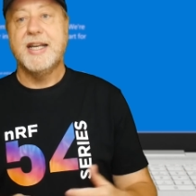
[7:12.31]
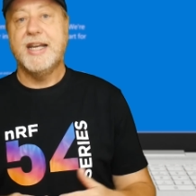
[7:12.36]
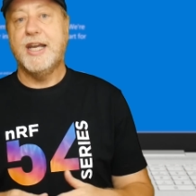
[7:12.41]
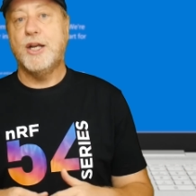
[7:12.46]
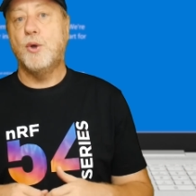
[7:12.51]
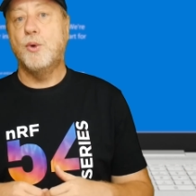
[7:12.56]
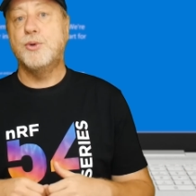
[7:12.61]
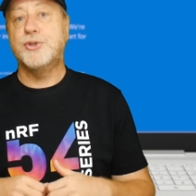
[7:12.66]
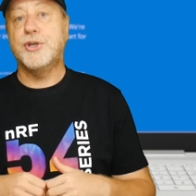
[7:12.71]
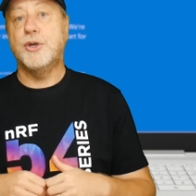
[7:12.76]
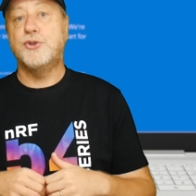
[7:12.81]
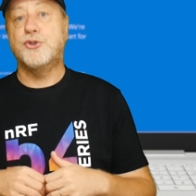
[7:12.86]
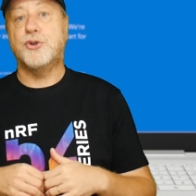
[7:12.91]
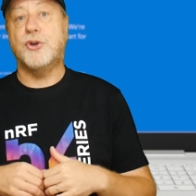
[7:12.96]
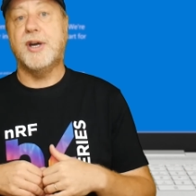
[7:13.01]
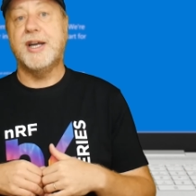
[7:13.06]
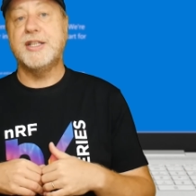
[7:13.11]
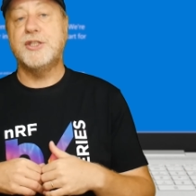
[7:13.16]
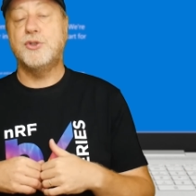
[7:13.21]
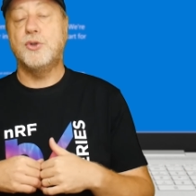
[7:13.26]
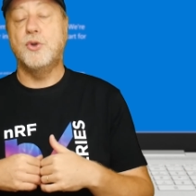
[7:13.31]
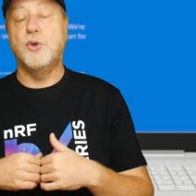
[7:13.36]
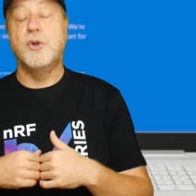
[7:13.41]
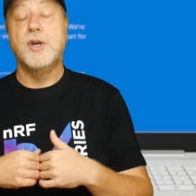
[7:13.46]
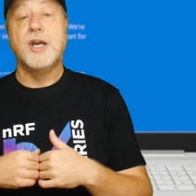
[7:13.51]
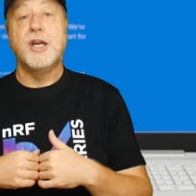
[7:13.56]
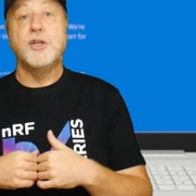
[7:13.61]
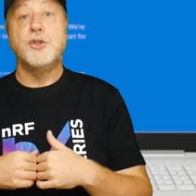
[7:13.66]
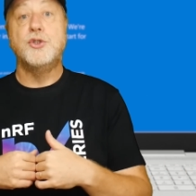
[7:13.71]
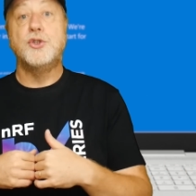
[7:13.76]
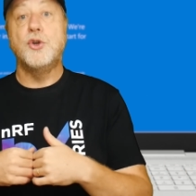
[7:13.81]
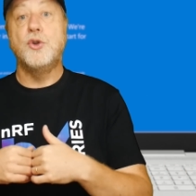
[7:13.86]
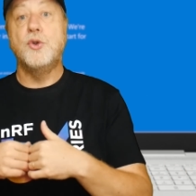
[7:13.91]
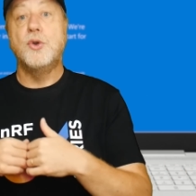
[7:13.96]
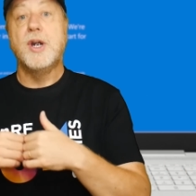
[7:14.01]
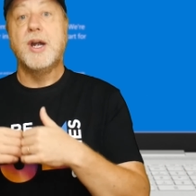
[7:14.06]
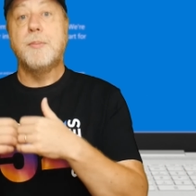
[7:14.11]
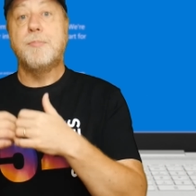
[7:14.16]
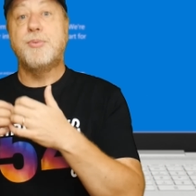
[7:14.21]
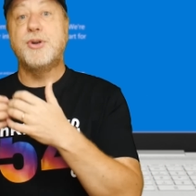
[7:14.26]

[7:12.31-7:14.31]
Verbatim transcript: It also tries to do